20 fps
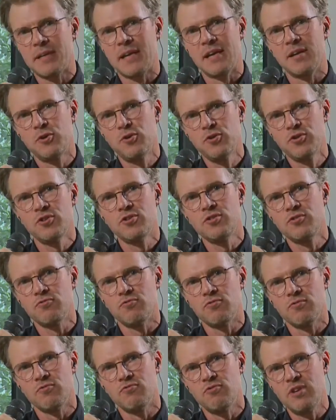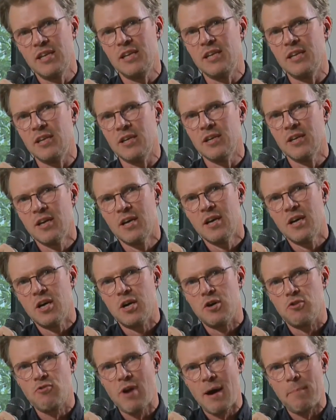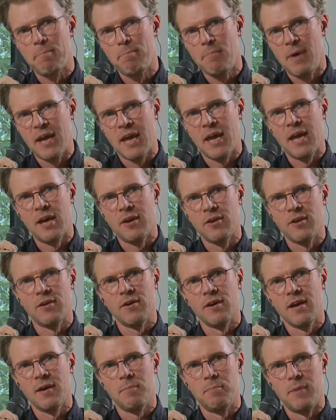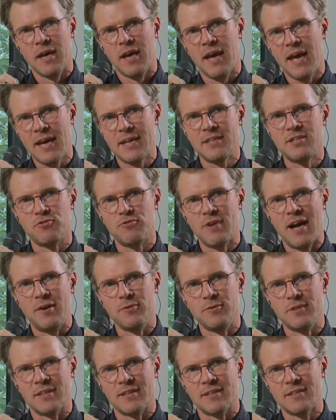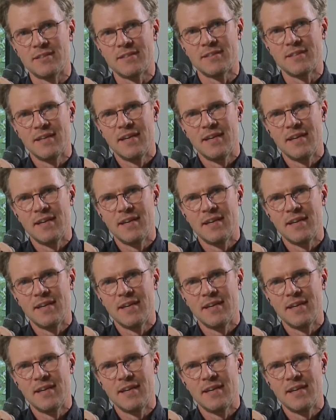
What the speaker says: but I couldn't really wrap my head around it.